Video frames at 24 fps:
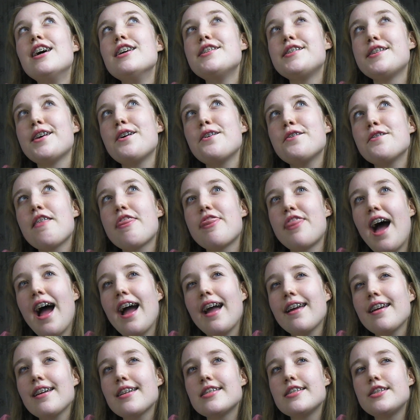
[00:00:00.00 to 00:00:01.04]
So
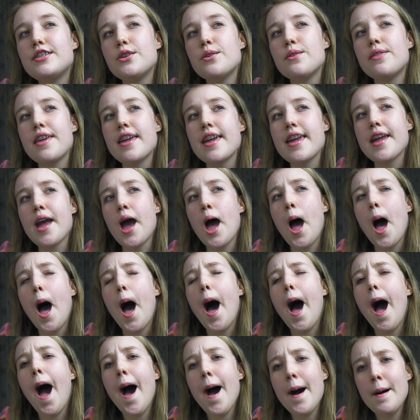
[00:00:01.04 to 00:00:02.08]
thanks to the
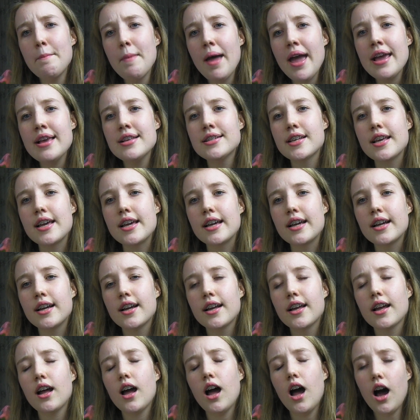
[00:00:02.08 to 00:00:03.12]

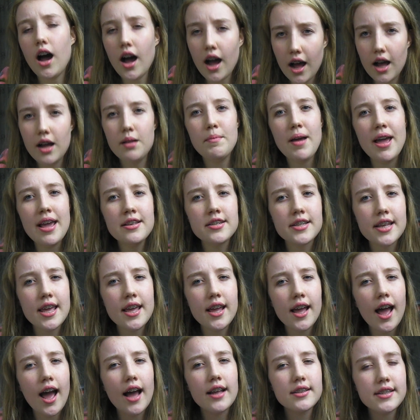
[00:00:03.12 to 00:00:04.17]

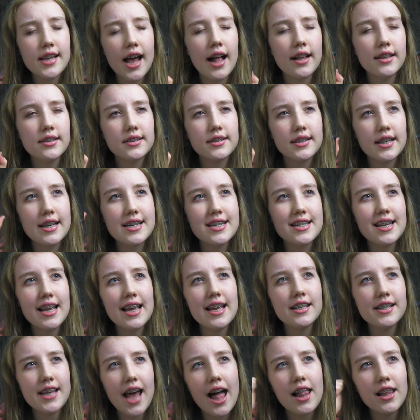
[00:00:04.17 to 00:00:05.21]
amazing, talented,
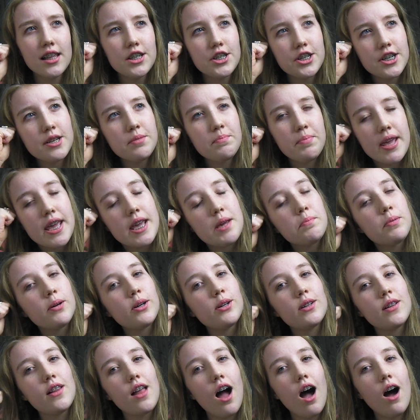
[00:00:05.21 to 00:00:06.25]
intelligent
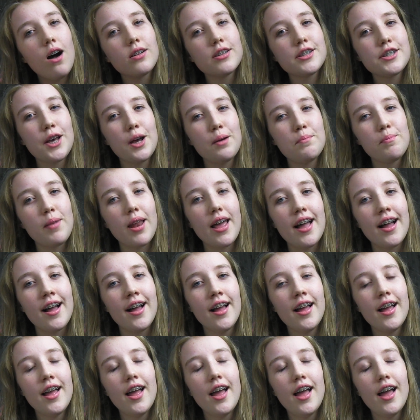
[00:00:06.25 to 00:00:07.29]
people on Tumblr,
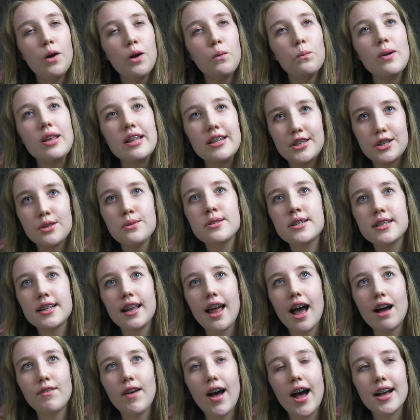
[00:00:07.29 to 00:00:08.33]
we do
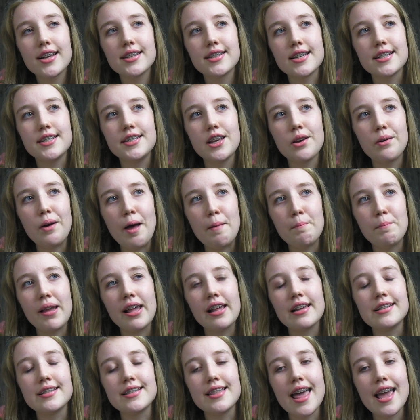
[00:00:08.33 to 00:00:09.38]
still have access to it
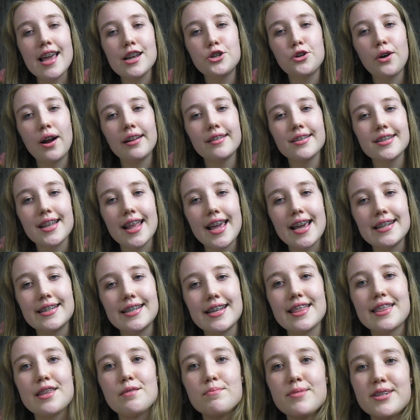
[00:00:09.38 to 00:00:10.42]
because they
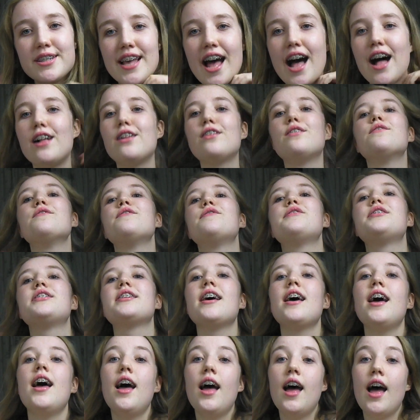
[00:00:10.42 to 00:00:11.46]
translate it
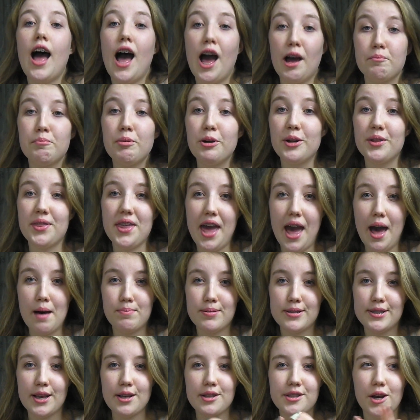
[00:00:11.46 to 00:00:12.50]
themselves and put the
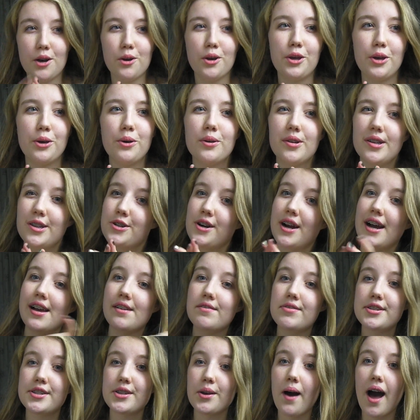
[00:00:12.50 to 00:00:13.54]
episodes on Google
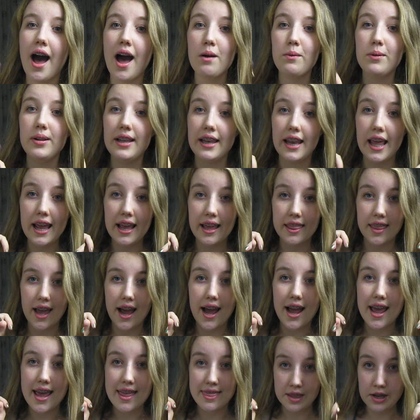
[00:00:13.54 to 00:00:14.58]
Drive, so I will link
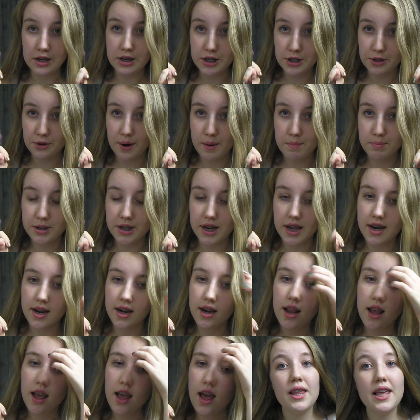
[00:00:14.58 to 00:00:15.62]
that in the
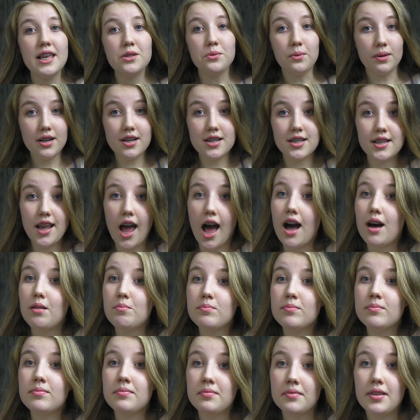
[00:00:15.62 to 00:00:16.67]
description. Please watch
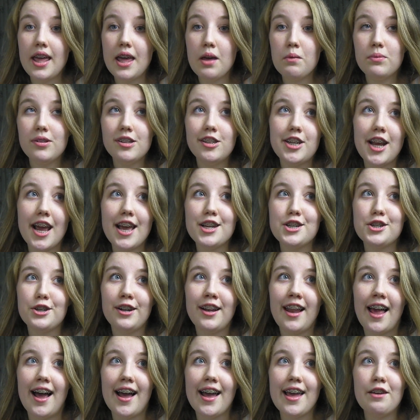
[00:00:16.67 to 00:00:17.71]
SKAM, it will change
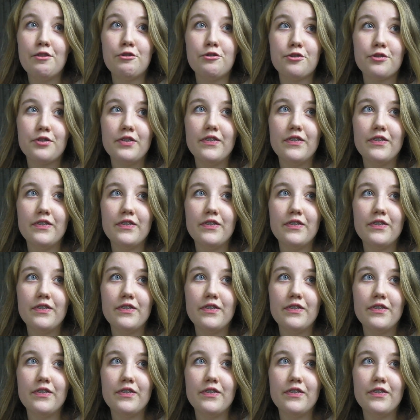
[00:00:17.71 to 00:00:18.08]
your life.